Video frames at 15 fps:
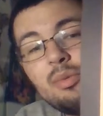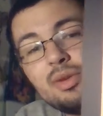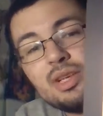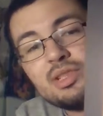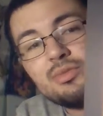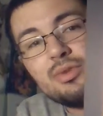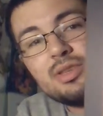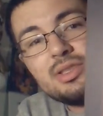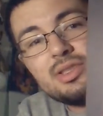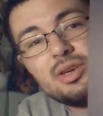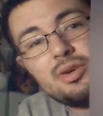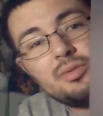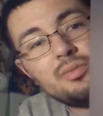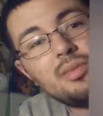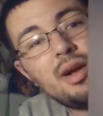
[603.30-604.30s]
with this one,
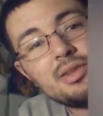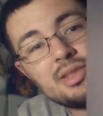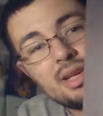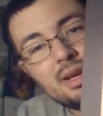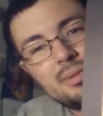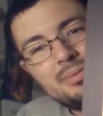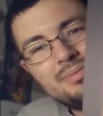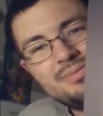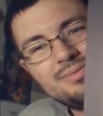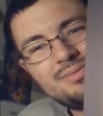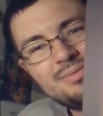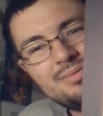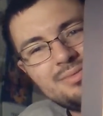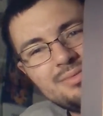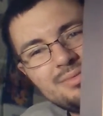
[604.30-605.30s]
so I'll take it.
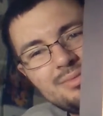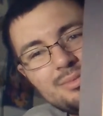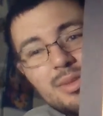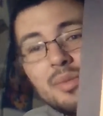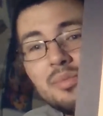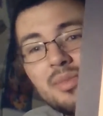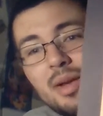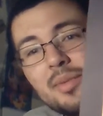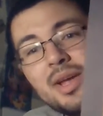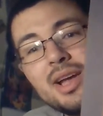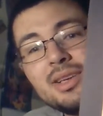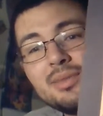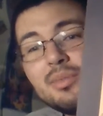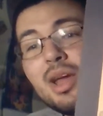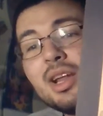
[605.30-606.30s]
Well, I mean,
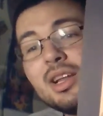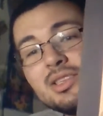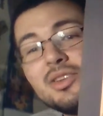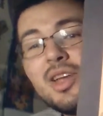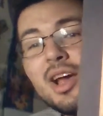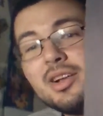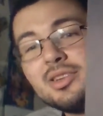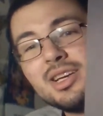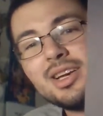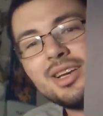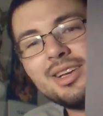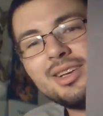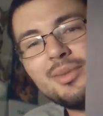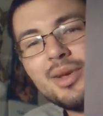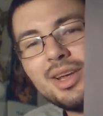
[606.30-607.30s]
I made it, so yeah, I'll take
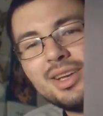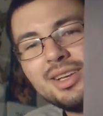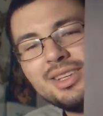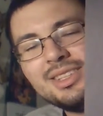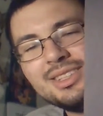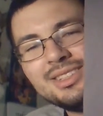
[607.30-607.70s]
it and make it.